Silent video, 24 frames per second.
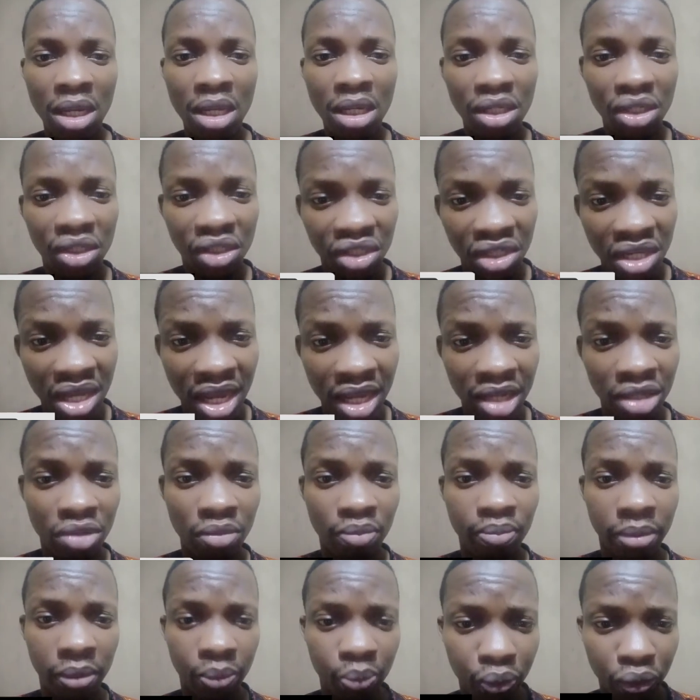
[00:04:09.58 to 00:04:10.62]
share it to
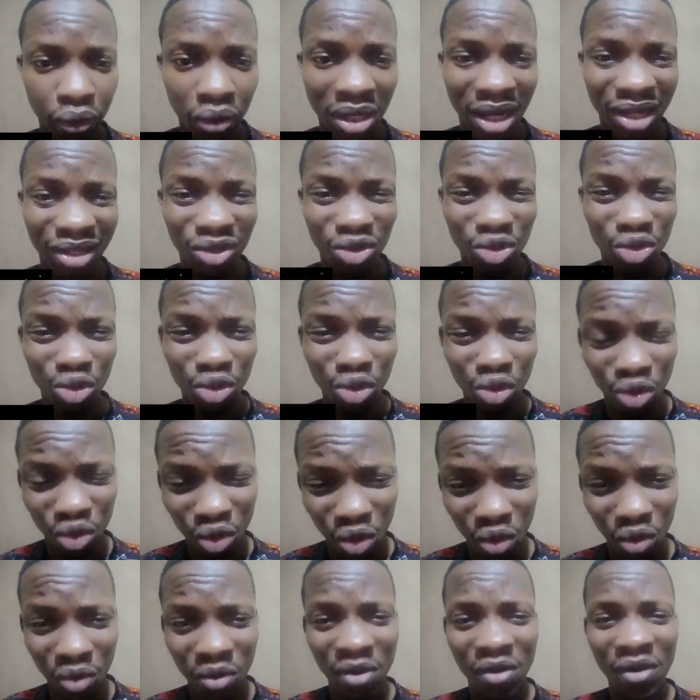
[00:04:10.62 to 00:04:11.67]
people that you
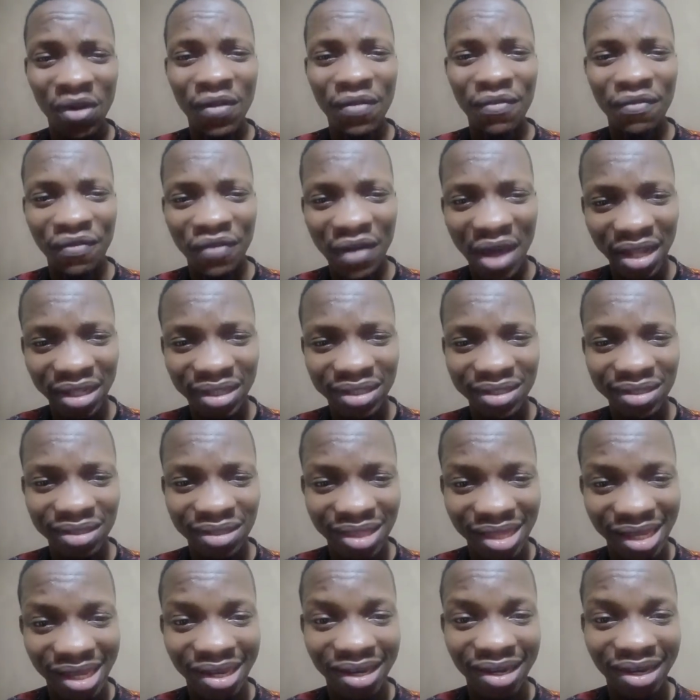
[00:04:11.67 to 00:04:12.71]
know that
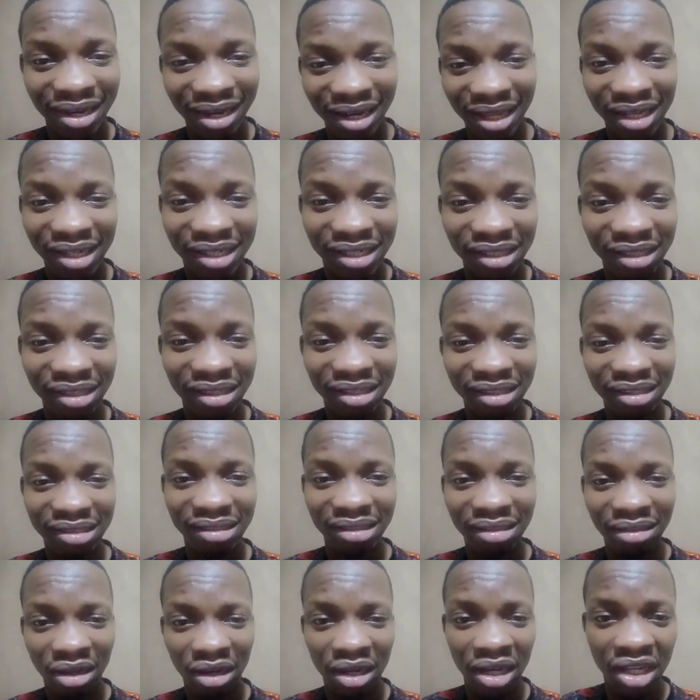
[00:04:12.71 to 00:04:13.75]
they need
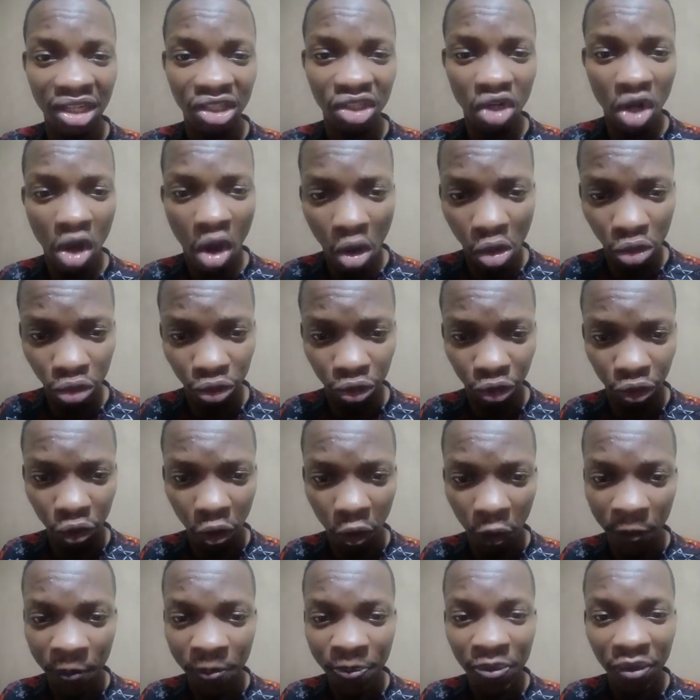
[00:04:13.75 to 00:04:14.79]
this knowledge
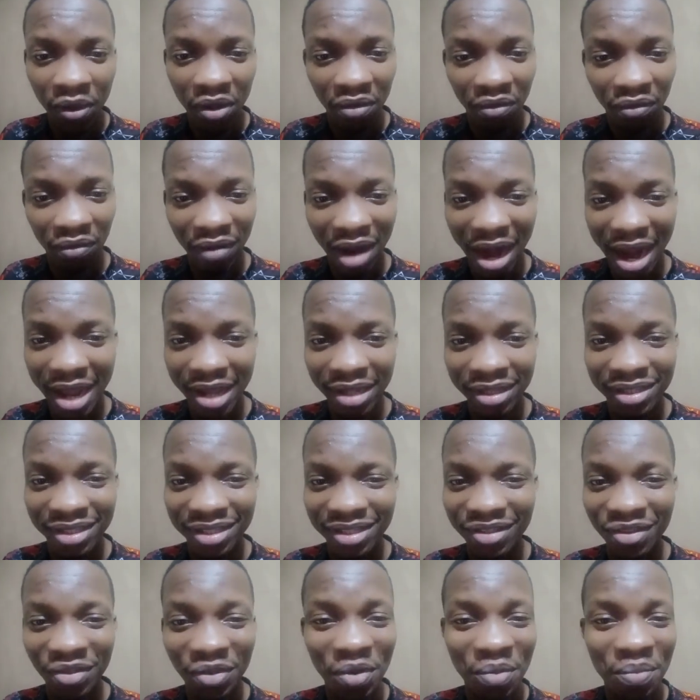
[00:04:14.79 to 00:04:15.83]
also. Right,
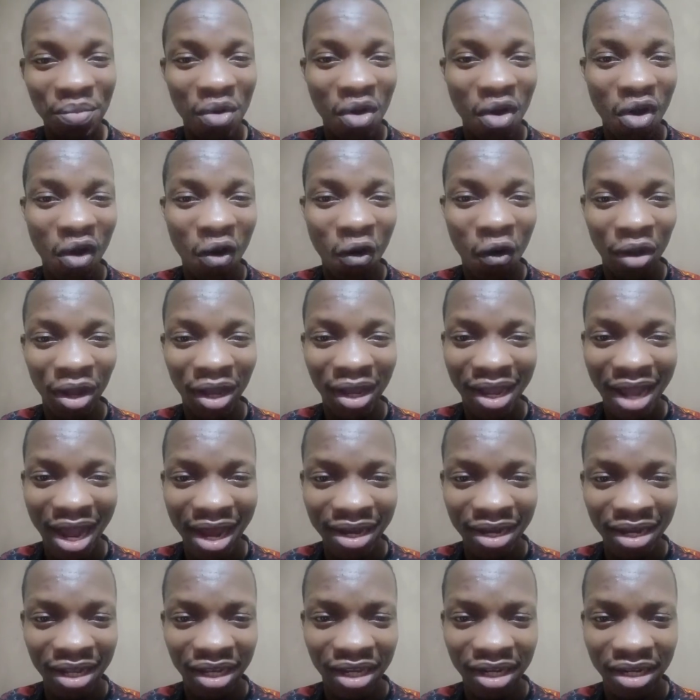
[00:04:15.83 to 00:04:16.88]
no more
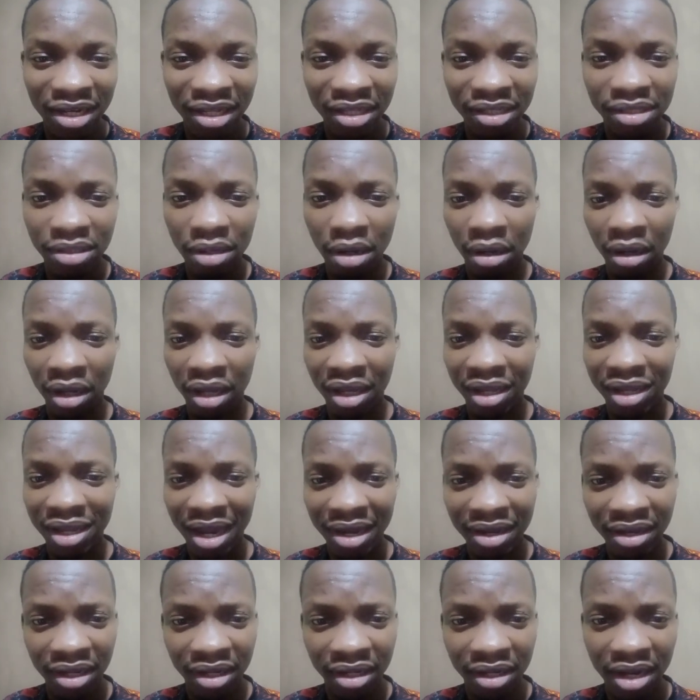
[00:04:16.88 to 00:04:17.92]
organic this,
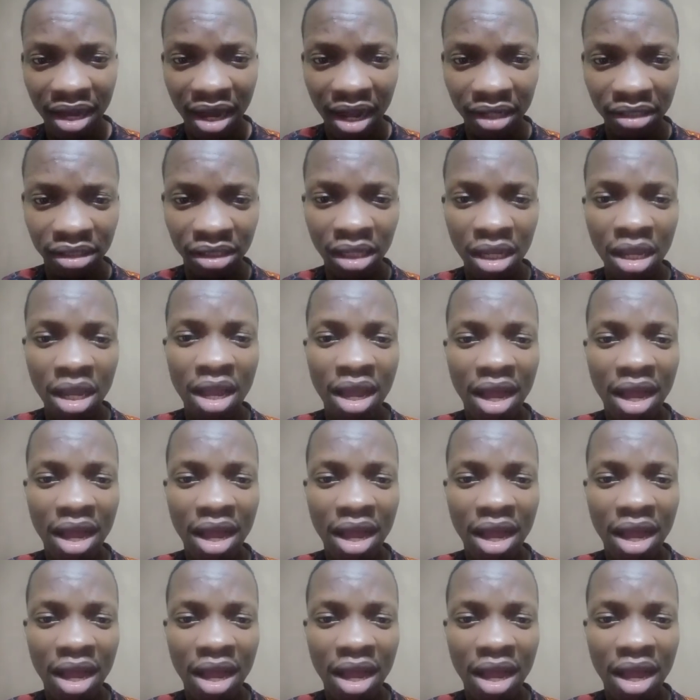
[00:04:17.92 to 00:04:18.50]
organic that.